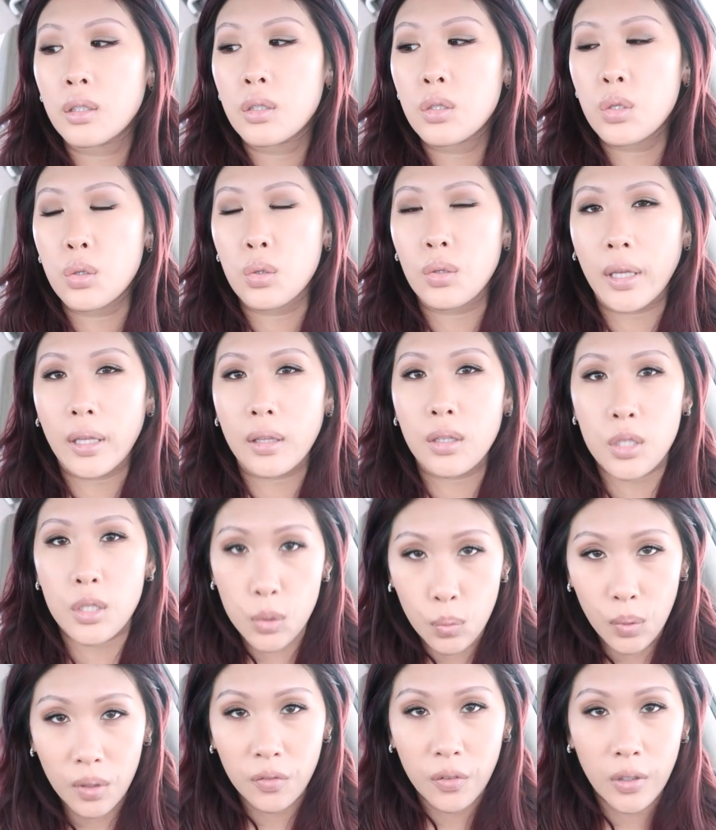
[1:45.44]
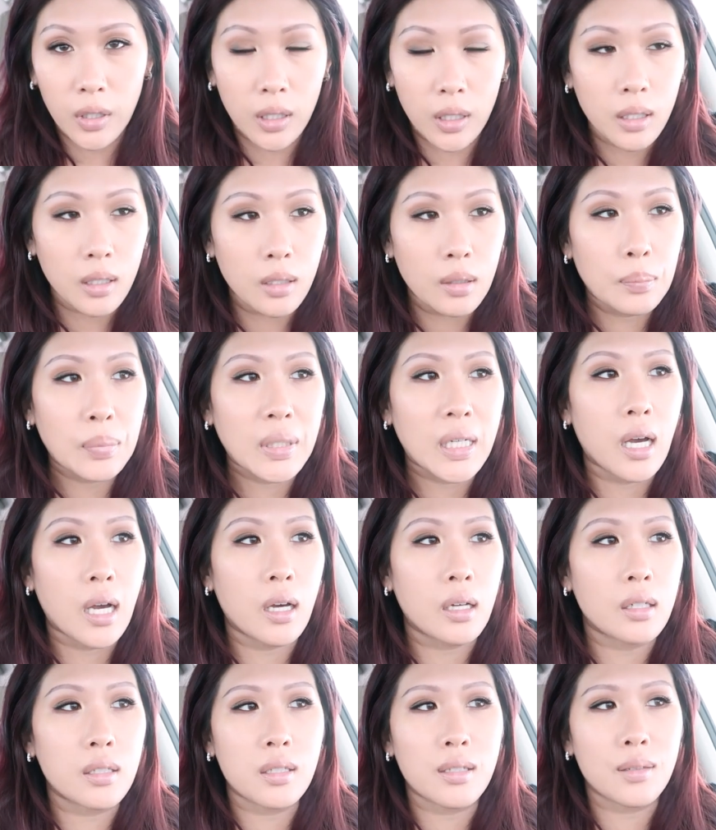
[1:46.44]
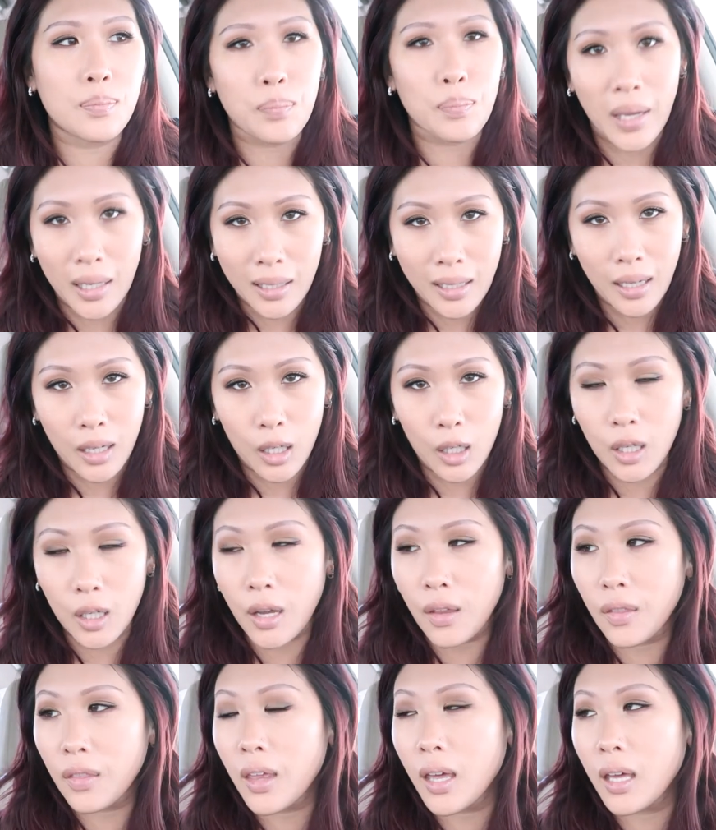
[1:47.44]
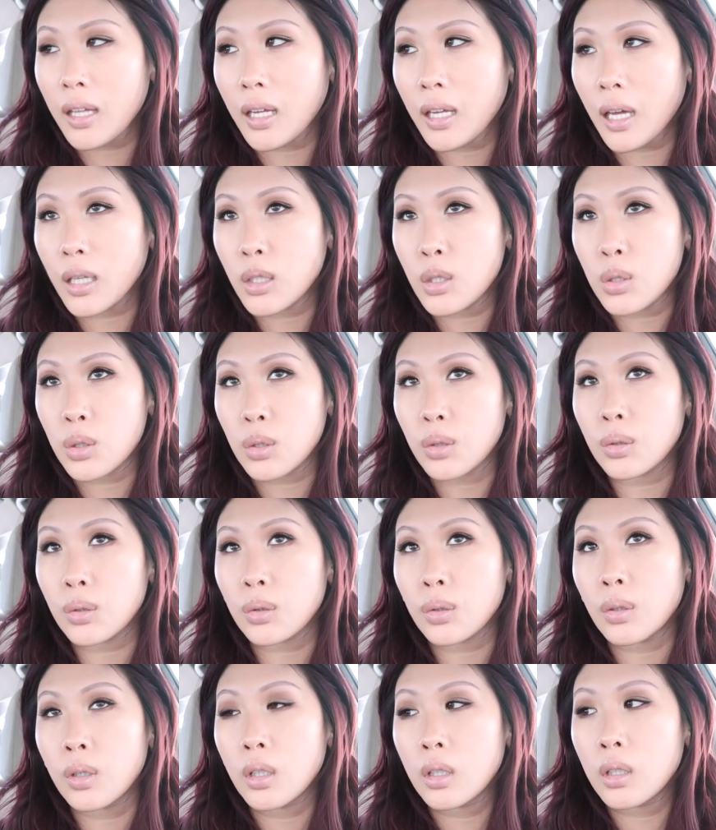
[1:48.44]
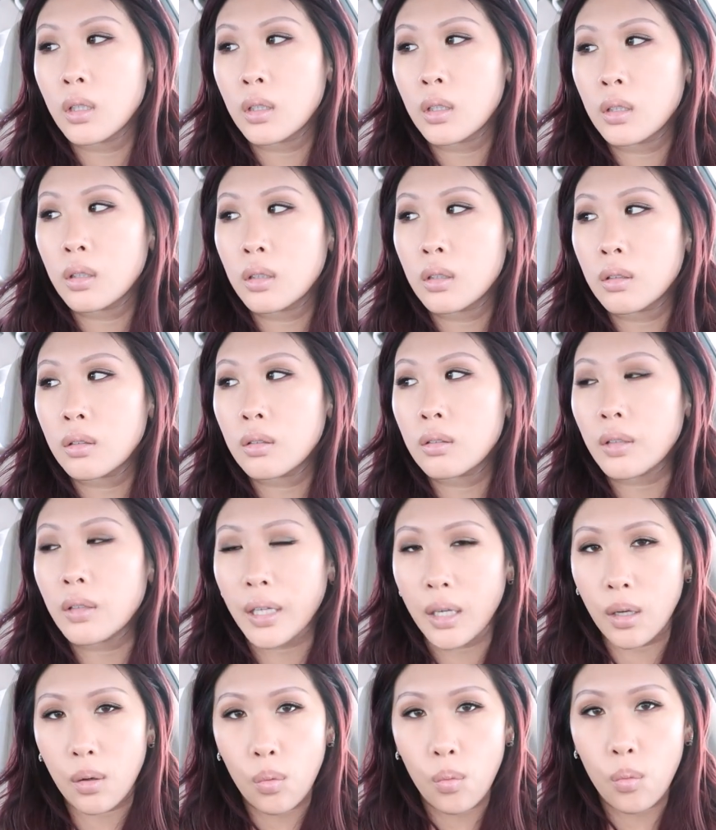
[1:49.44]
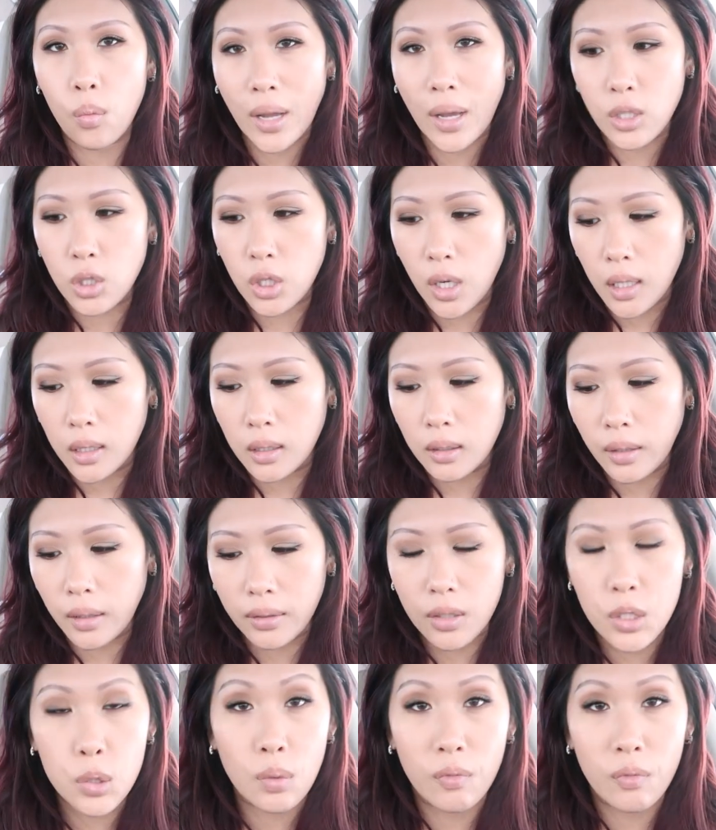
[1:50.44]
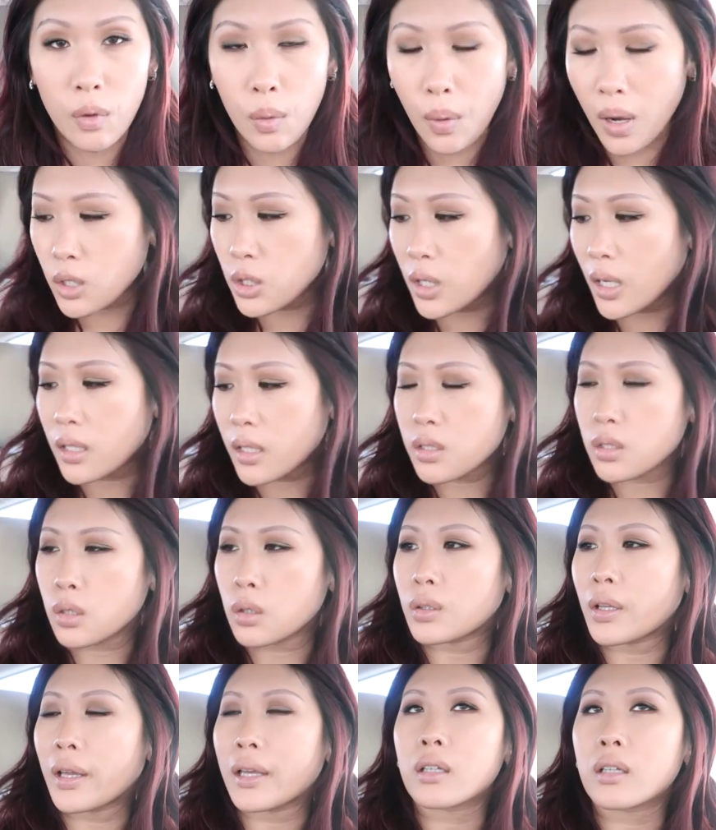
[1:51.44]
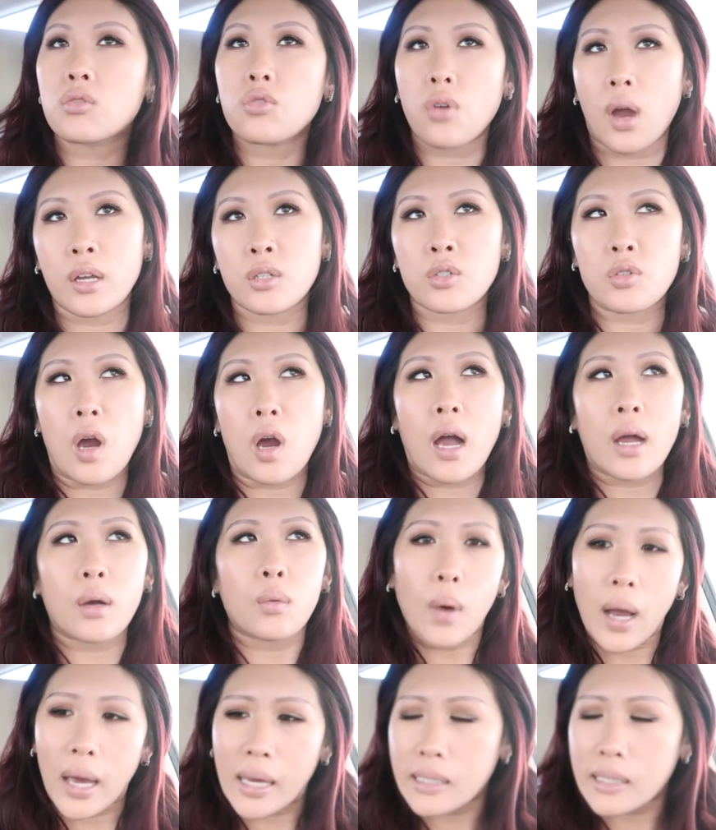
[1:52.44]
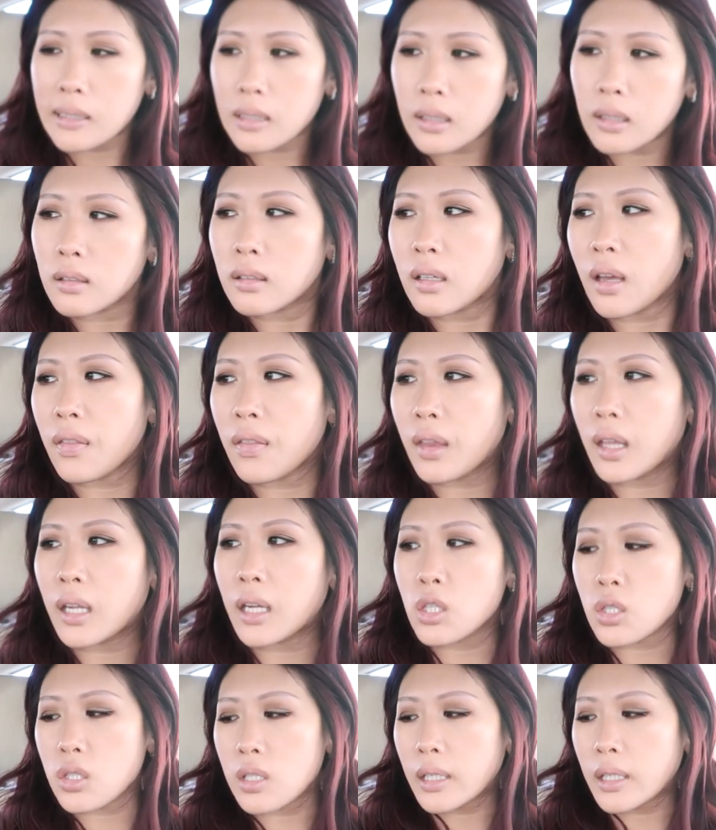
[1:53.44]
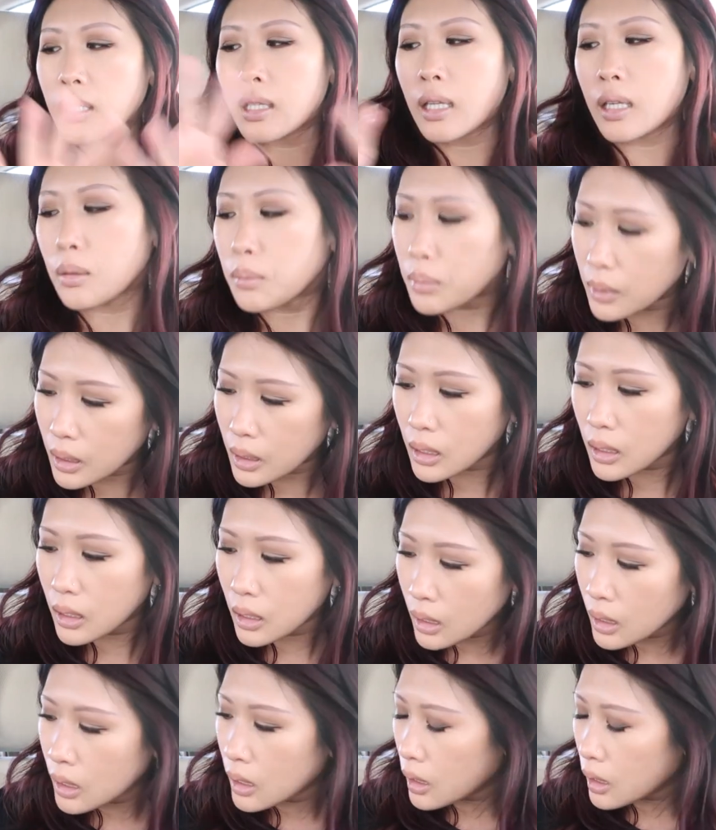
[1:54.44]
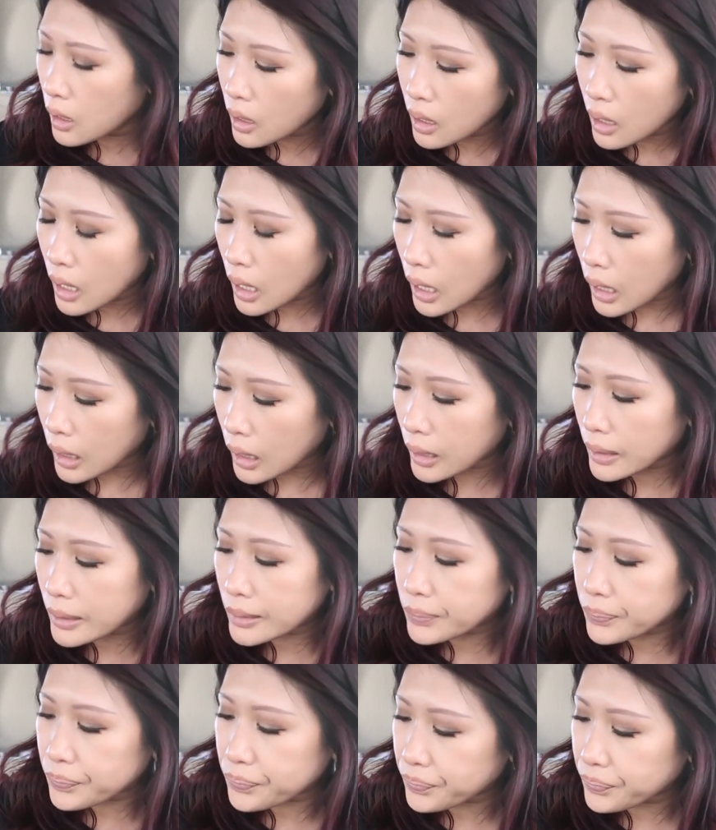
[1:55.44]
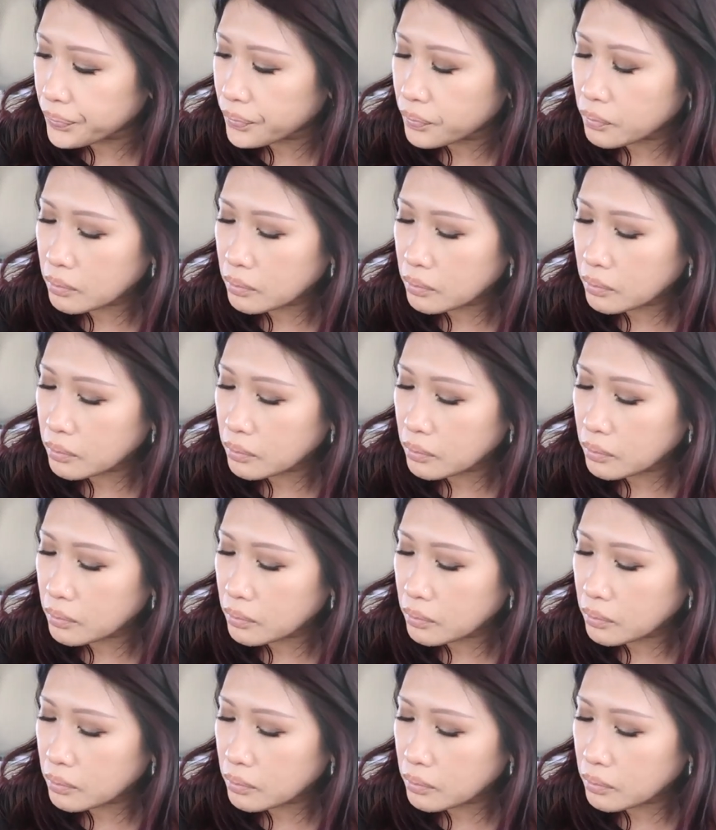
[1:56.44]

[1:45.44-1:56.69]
do like the Swiffer because pet hair and then I do like a wet jet, like the Swiffer wet jet. So like dry, dry, wet, and then I just like let it be. Um,